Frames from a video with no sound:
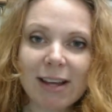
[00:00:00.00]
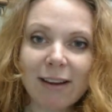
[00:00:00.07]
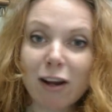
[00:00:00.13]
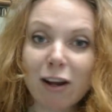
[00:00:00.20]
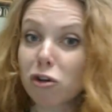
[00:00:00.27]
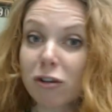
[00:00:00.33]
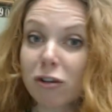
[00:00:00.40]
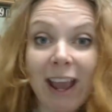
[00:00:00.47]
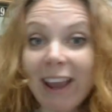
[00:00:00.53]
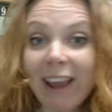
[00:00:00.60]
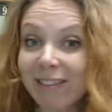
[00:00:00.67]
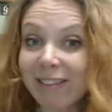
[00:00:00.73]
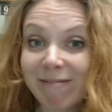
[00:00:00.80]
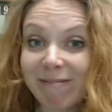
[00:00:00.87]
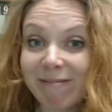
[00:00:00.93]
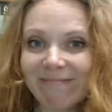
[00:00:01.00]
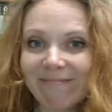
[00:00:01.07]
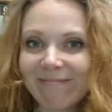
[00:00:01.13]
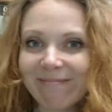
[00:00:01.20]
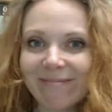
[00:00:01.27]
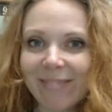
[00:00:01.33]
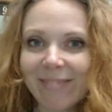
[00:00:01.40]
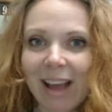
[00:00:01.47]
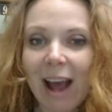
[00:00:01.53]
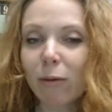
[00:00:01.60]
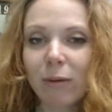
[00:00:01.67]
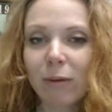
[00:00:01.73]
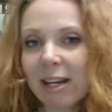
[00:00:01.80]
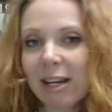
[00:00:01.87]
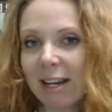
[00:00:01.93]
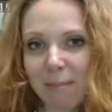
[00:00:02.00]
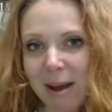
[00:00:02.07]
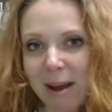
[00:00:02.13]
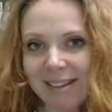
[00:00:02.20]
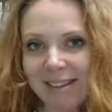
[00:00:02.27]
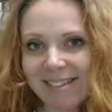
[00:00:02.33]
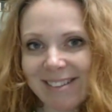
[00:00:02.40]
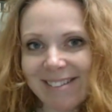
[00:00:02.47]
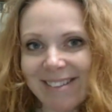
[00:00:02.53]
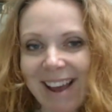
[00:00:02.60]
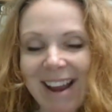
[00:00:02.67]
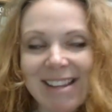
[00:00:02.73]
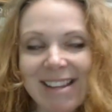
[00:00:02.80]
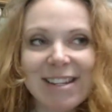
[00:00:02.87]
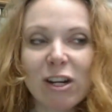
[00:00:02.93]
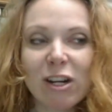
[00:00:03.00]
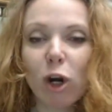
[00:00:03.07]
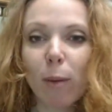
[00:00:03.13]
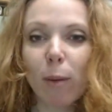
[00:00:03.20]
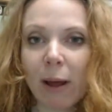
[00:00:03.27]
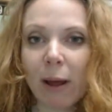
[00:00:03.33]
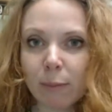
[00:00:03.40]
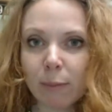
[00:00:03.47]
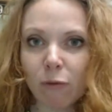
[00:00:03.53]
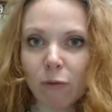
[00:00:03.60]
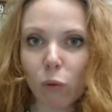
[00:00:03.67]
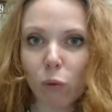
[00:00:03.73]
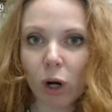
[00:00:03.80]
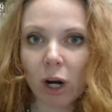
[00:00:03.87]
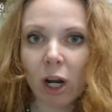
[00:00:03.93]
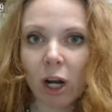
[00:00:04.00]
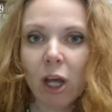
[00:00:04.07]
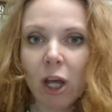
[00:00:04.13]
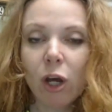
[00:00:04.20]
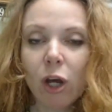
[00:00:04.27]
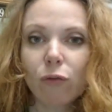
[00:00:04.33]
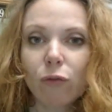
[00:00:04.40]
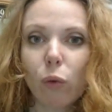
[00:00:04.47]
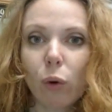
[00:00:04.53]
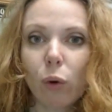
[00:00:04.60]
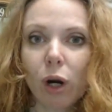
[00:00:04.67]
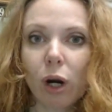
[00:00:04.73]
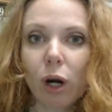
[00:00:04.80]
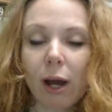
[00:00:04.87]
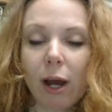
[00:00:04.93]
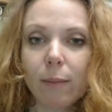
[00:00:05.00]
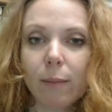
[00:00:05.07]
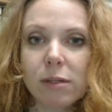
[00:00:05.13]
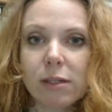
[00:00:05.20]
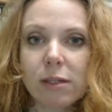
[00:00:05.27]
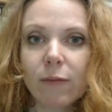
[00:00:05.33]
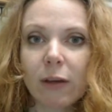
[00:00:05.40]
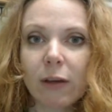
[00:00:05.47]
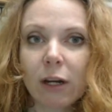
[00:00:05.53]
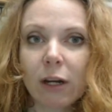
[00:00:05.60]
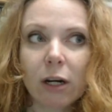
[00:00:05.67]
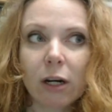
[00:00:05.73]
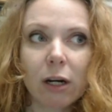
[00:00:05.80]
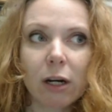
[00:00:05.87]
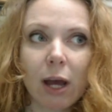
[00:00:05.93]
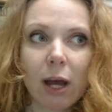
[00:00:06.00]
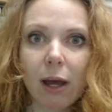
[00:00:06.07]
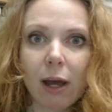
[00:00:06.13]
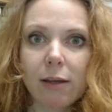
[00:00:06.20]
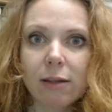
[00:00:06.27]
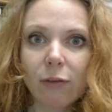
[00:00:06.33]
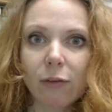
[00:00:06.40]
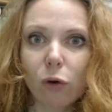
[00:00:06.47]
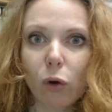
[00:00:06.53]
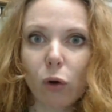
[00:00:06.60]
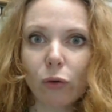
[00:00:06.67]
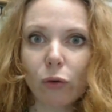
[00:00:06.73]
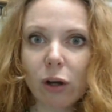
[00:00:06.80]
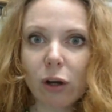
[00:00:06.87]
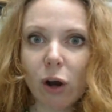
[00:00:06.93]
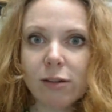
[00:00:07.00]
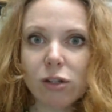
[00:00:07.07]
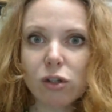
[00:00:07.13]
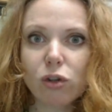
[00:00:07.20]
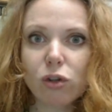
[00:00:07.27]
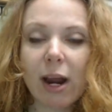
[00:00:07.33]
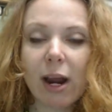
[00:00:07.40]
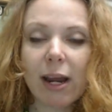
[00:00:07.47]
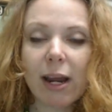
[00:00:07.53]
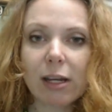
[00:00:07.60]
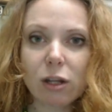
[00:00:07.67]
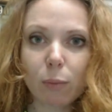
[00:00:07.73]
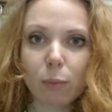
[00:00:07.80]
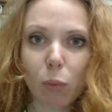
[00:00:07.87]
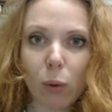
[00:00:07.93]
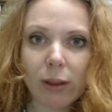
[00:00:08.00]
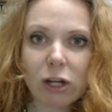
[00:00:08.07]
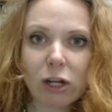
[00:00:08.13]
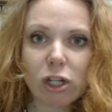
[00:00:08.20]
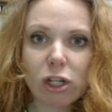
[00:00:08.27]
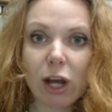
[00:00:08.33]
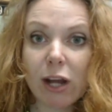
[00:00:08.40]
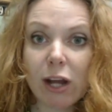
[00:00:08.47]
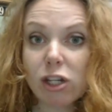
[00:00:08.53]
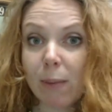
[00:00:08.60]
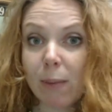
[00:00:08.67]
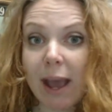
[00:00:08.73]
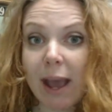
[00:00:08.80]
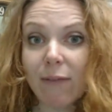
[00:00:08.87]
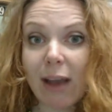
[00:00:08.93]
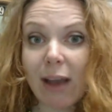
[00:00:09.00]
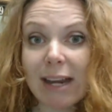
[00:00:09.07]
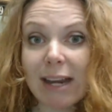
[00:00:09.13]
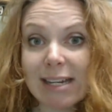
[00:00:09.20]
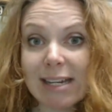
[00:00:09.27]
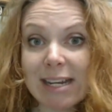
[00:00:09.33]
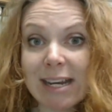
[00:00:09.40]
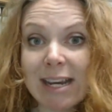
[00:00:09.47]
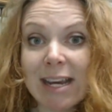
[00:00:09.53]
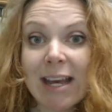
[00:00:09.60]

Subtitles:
"Dr. Tate, I don't need any medicine." I'd seen her a month before for severe difficulty concentrating to the point that she thought she may have ADD,